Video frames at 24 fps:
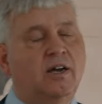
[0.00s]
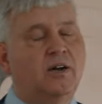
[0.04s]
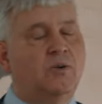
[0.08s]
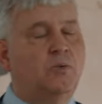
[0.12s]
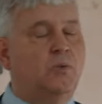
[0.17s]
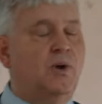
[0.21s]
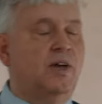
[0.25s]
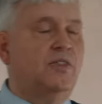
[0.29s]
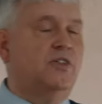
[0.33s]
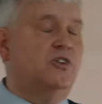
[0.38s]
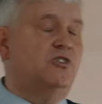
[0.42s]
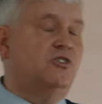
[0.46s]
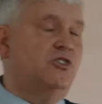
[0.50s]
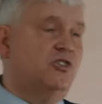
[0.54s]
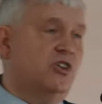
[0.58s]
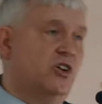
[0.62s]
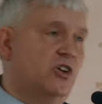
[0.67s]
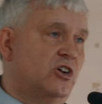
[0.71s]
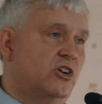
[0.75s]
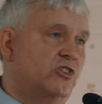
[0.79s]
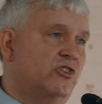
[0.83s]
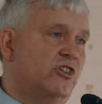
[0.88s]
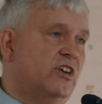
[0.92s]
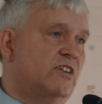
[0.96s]
where the
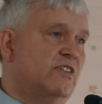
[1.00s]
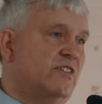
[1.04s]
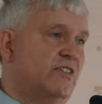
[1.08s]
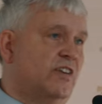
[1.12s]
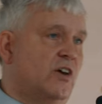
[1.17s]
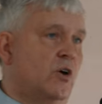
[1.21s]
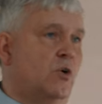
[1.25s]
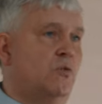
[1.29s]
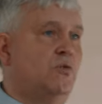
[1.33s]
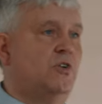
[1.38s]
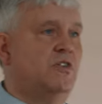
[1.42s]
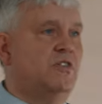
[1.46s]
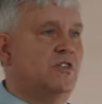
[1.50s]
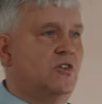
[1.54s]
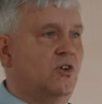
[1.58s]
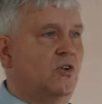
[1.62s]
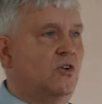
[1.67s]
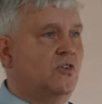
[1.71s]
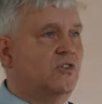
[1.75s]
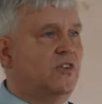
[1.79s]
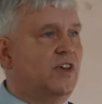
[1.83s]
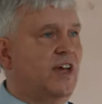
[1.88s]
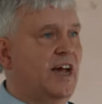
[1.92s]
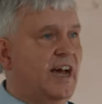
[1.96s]
church itself is
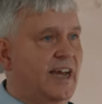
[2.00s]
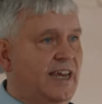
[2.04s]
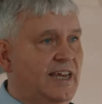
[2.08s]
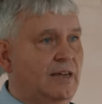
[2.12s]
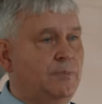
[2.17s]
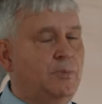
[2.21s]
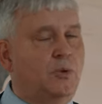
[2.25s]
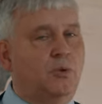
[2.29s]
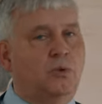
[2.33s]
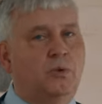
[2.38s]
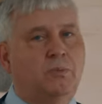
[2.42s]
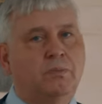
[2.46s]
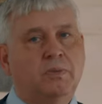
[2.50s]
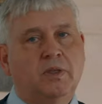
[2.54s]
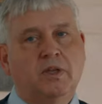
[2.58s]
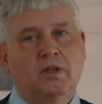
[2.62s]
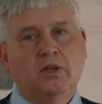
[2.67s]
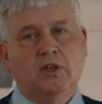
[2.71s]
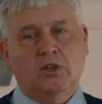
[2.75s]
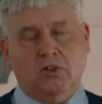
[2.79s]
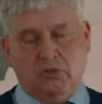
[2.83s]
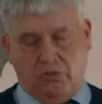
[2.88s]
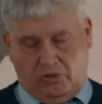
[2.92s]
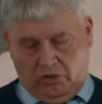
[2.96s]
not able
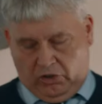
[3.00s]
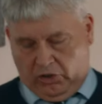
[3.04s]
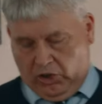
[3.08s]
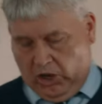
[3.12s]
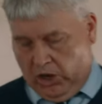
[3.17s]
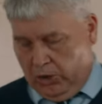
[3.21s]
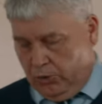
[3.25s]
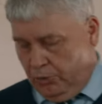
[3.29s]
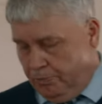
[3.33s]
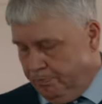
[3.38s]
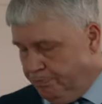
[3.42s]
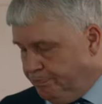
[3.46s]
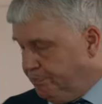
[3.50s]
to go.